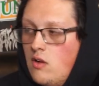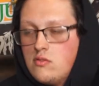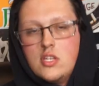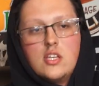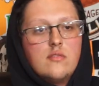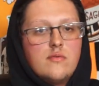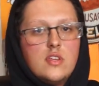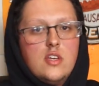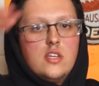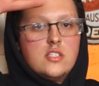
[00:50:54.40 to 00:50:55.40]
I was
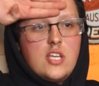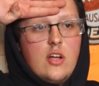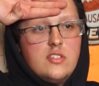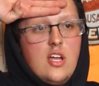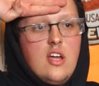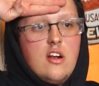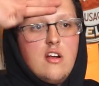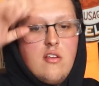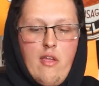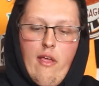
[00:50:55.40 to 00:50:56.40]
Scout's
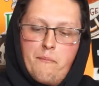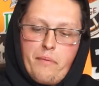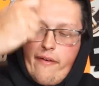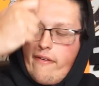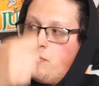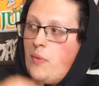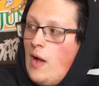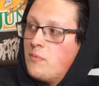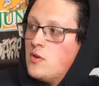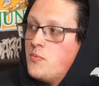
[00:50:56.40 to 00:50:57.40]
Honor.
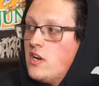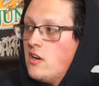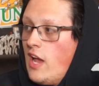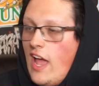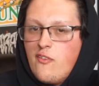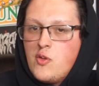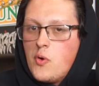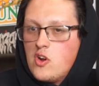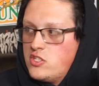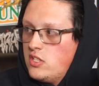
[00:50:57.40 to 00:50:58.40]
Pop their beer. Every
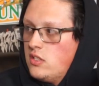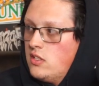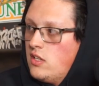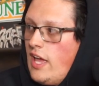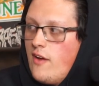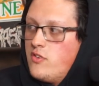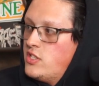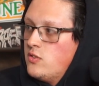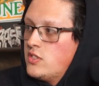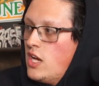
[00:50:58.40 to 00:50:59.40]
person. Every
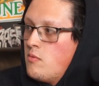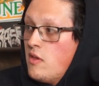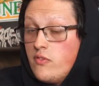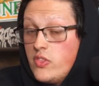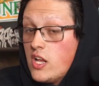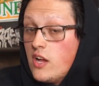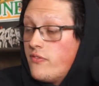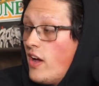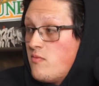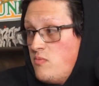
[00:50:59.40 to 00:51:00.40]
single time. Even if they got
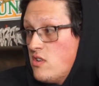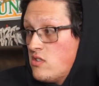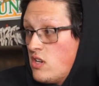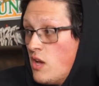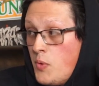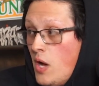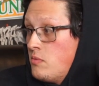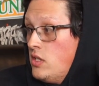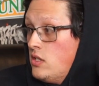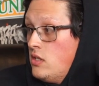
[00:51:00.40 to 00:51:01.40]
5 beers, I
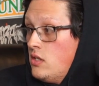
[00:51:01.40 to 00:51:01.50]
popped it.